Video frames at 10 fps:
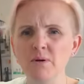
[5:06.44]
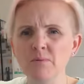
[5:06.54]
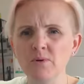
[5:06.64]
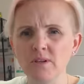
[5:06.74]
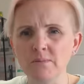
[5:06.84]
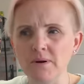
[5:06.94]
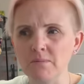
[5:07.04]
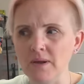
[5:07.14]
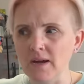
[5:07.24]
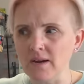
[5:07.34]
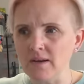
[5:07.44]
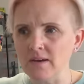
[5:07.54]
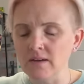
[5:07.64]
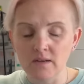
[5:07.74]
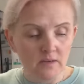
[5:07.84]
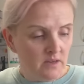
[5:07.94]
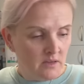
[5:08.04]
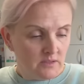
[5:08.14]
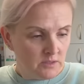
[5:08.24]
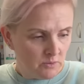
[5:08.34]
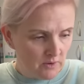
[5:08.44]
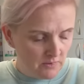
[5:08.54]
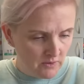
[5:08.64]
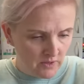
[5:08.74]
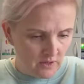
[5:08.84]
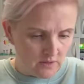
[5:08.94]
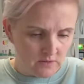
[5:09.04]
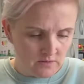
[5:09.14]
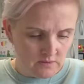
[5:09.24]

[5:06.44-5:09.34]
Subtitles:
I bought another pair of black. This is where I'm going nuts.